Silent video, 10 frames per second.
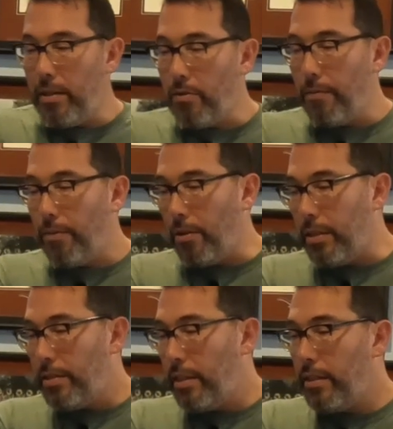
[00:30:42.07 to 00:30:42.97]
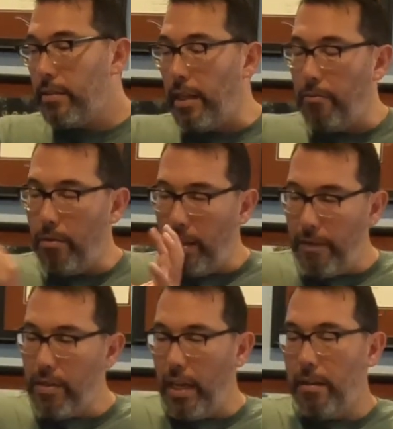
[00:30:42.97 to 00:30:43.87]
measure 36. That
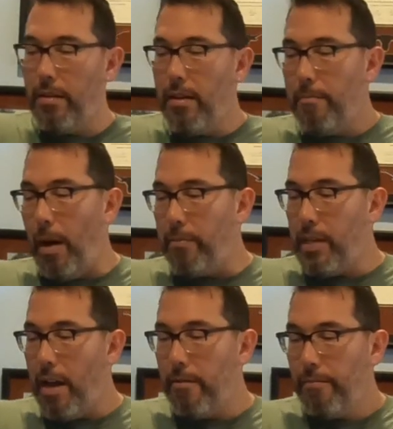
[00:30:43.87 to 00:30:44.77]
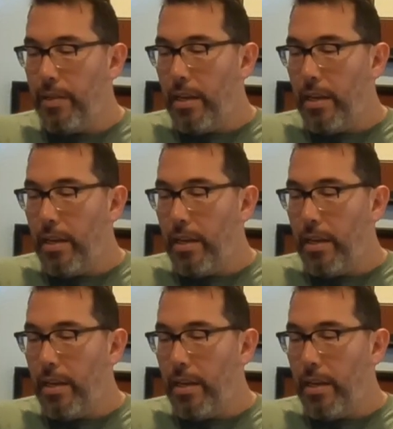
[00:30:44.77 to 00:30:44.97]
left hand pops out.